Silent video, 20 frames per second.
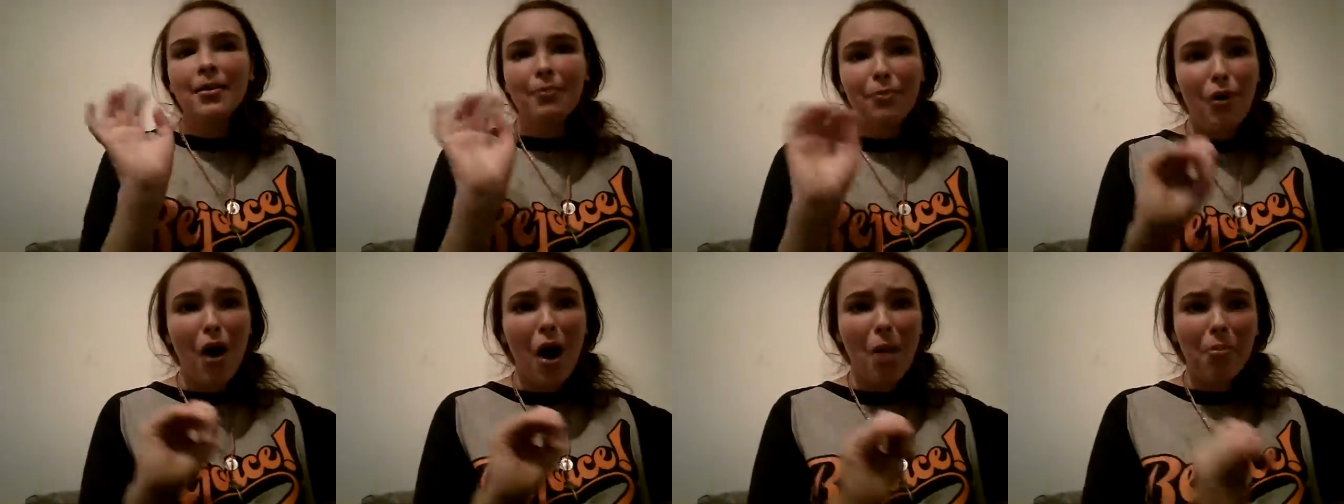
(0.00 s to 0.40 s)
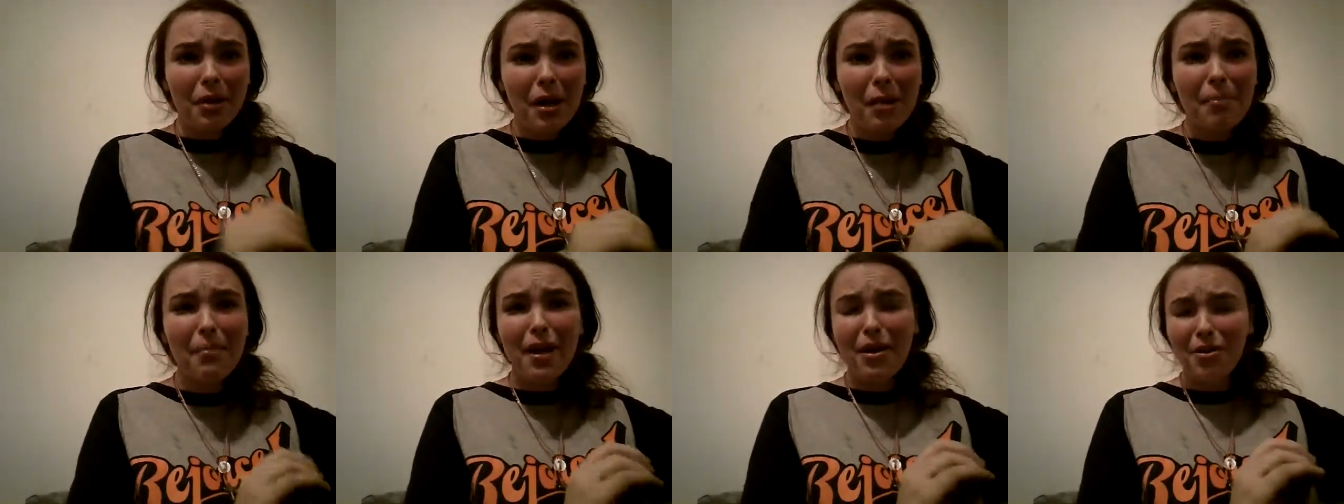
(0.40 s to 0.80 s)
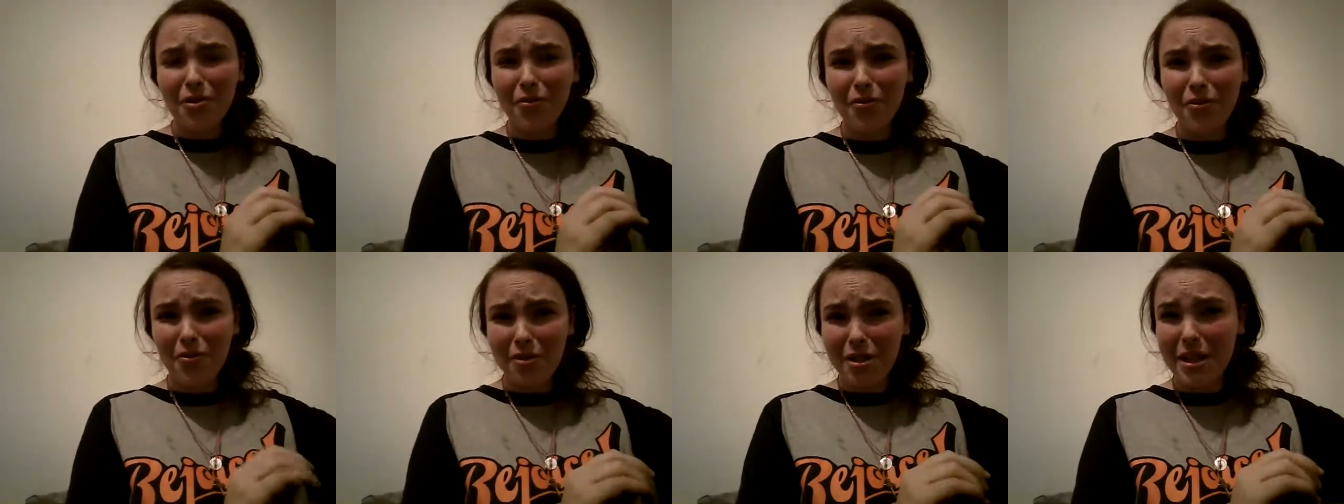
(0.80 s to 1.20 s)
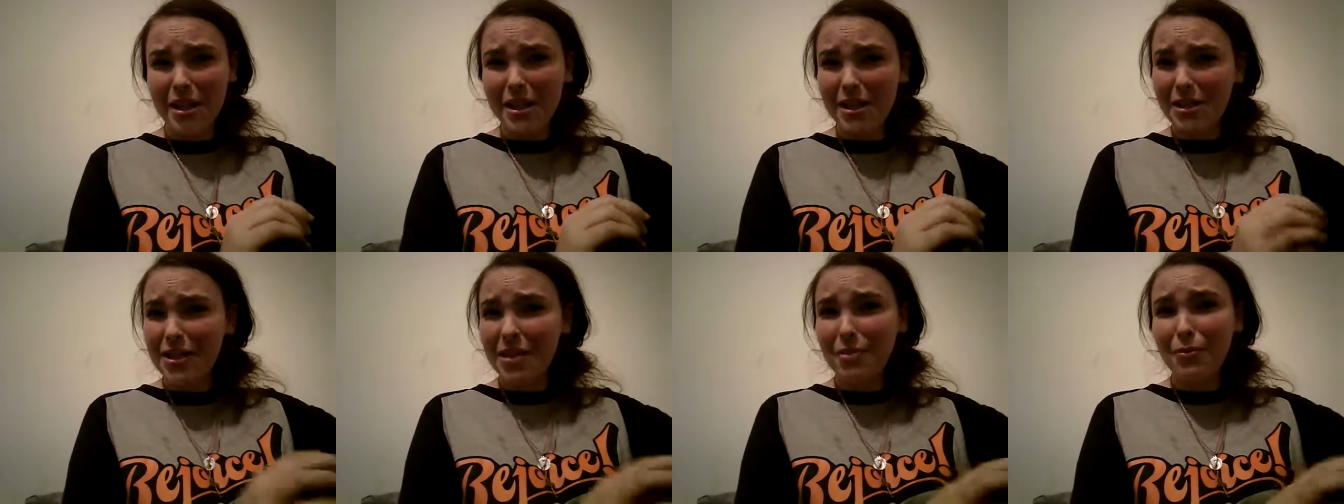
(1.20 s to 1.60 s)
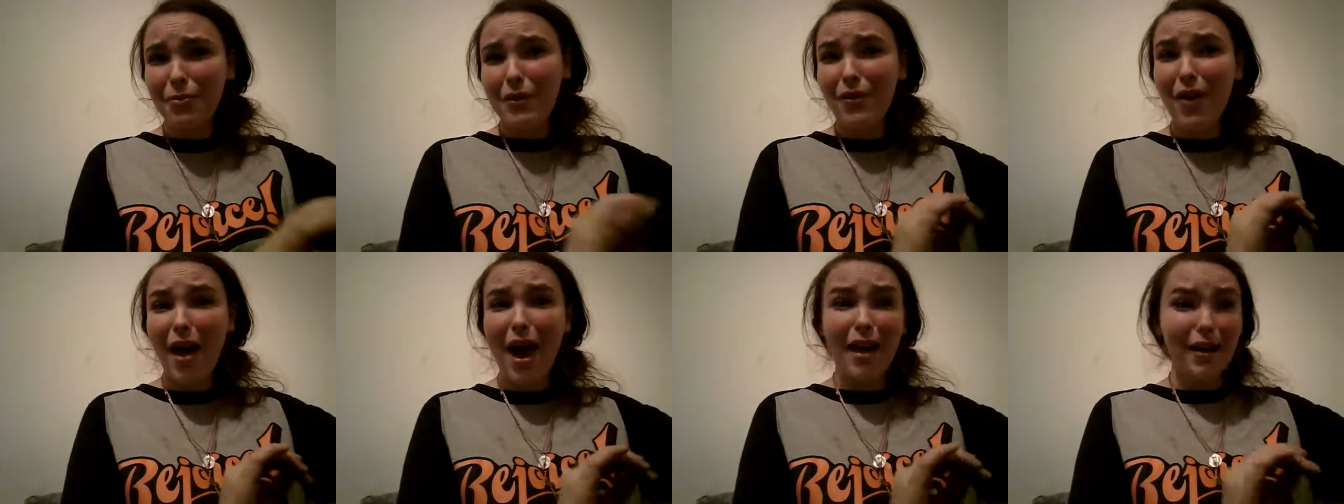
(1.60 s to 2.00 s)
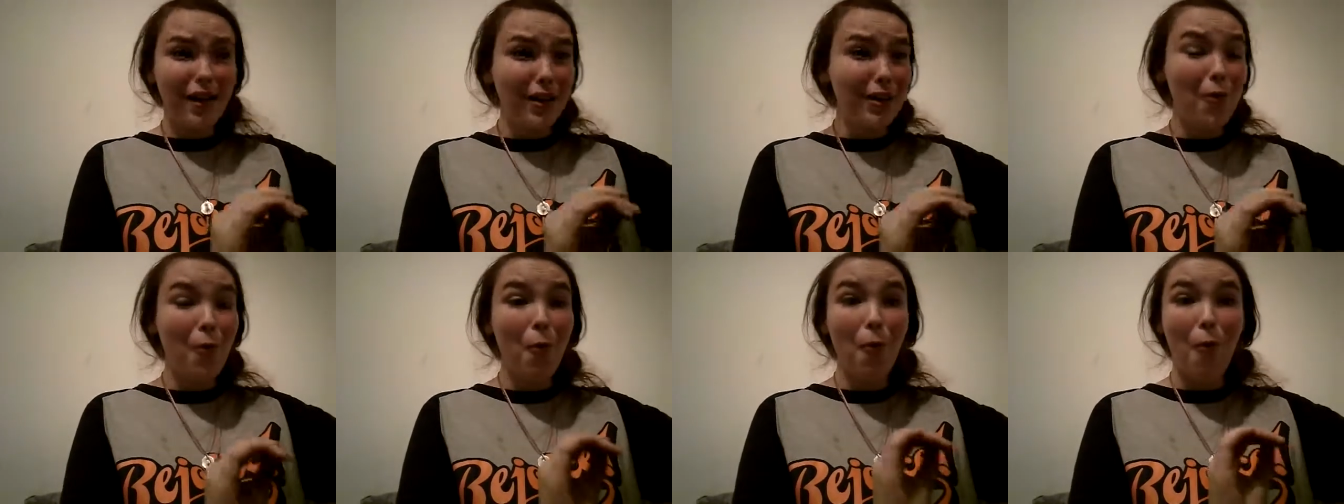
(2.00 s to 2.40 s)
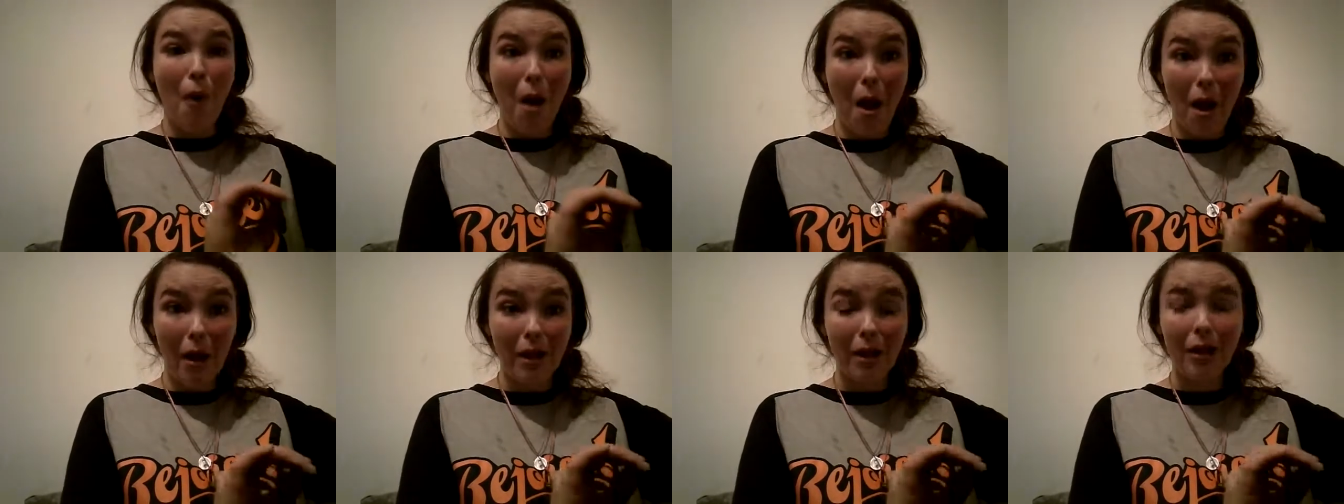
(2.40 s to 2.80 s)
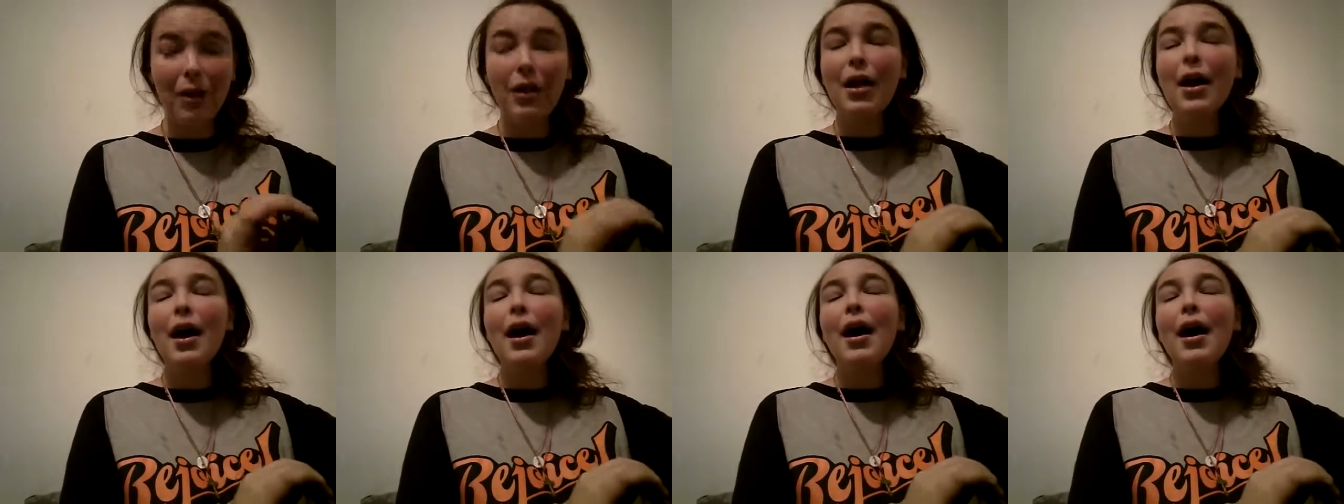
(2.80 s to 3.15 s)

probably a better foliage than we've had in a while.